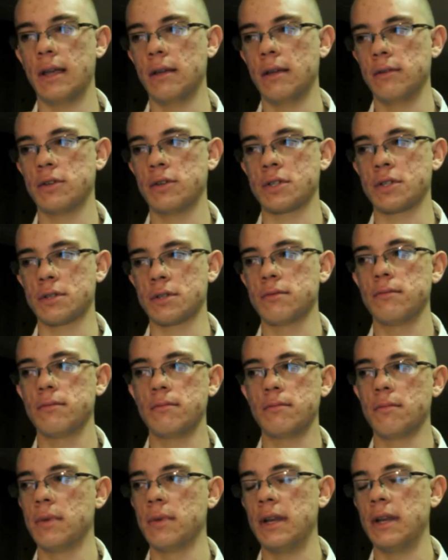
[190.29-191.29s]
just
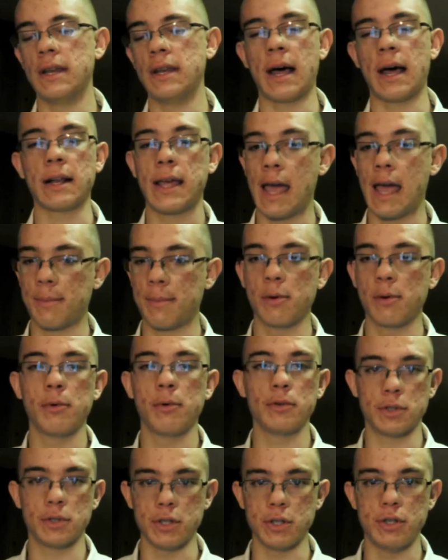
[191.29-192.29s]
not
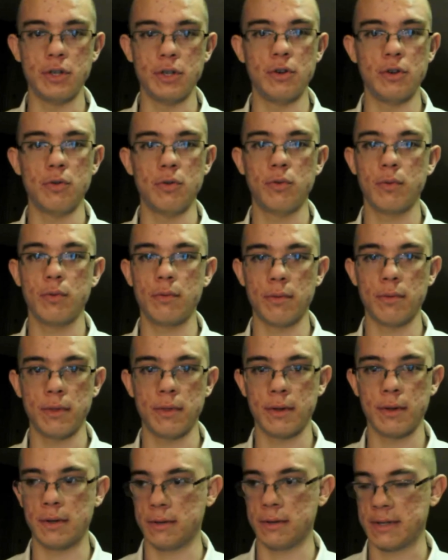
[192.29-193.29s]
capable to do
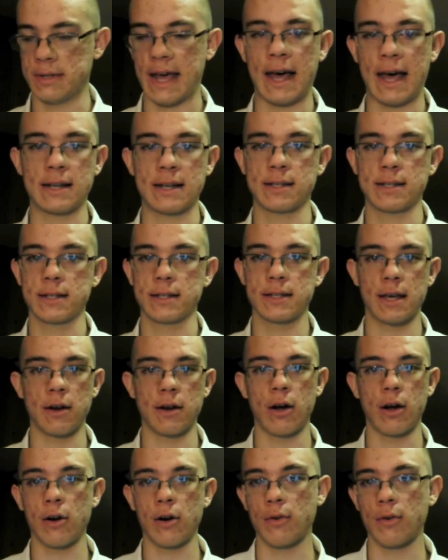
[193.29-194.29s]
the tasks that
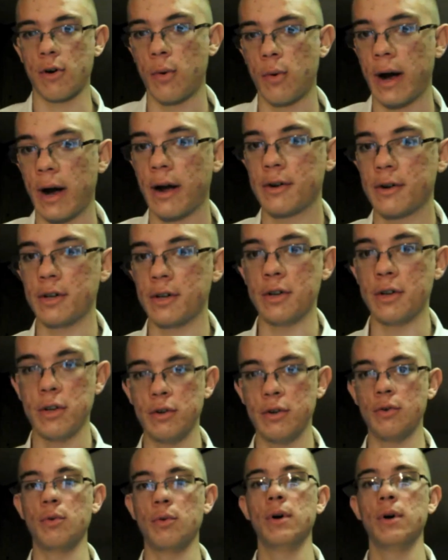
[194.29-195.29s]
are required to
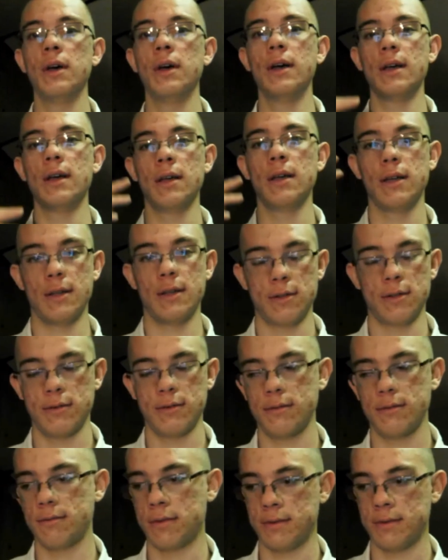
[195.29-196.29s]
do
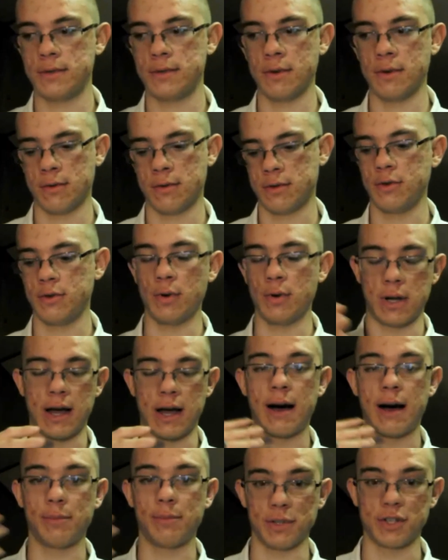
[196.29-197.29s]
to
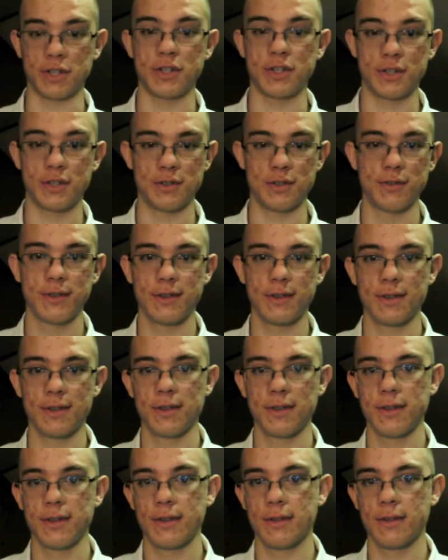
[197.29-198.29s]
accomplish
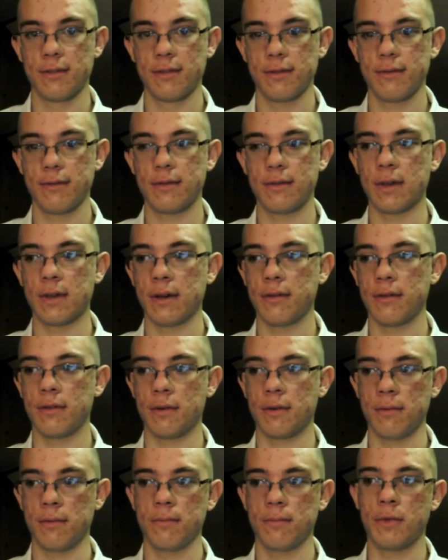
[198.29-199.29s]

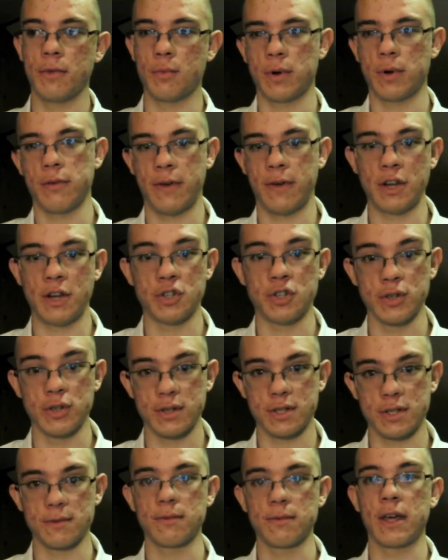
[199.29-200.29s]
the
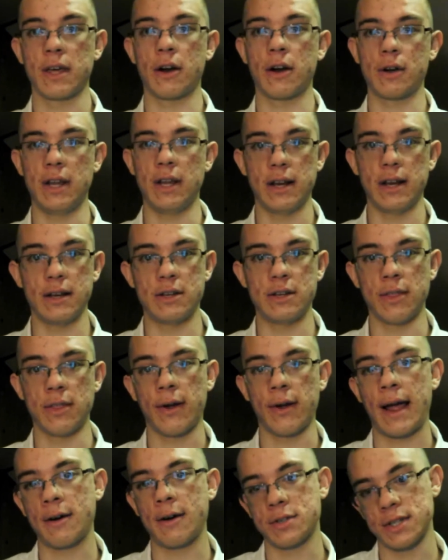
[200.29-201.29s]
renovations that are needed to their
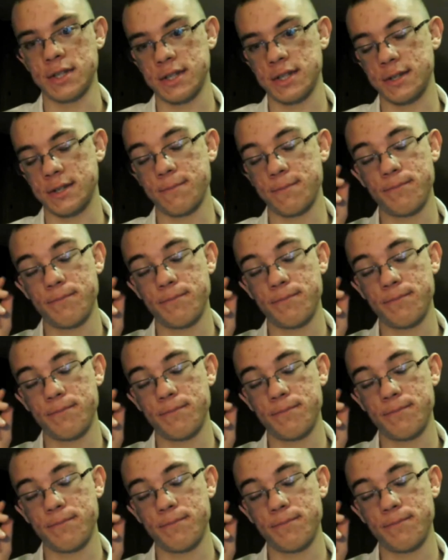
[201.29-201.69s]
houses.